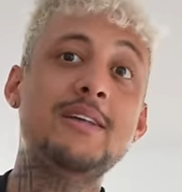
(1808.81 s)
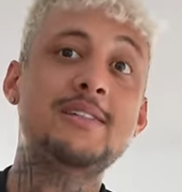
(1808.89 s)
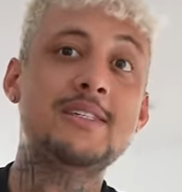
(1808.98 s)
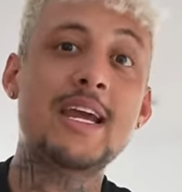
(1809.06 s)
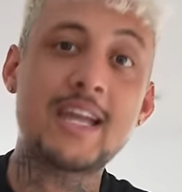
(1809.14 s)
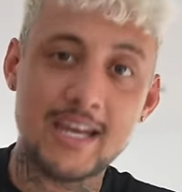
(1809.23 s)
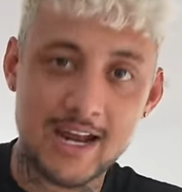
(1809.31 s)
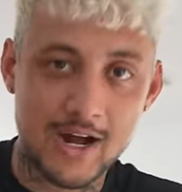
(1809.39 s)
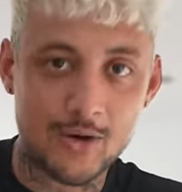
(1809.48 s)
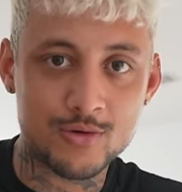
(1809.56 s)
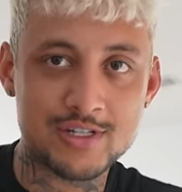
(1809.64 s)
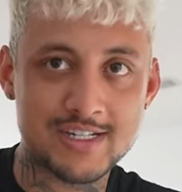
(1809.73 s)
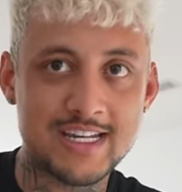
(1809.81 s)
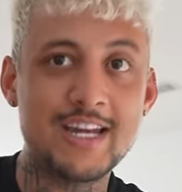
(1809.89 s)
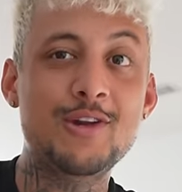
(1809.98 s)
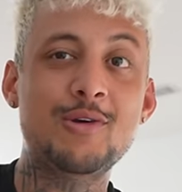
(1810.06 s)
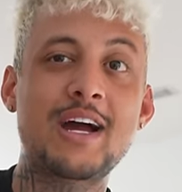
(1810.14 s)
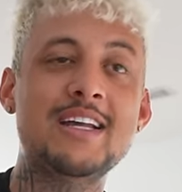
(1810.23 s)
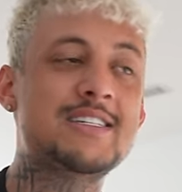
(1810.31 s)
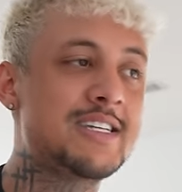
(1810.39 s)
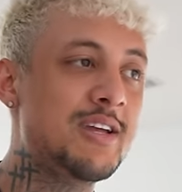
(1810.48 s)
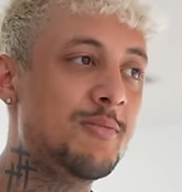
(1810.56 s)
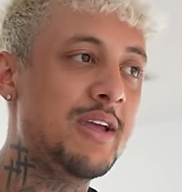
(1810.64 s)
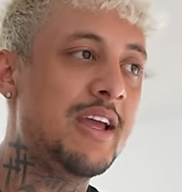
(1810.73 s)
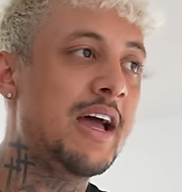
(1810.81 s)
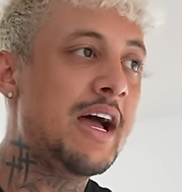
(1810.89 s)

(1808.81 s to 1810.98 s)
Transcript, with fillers: second house, then you guys see me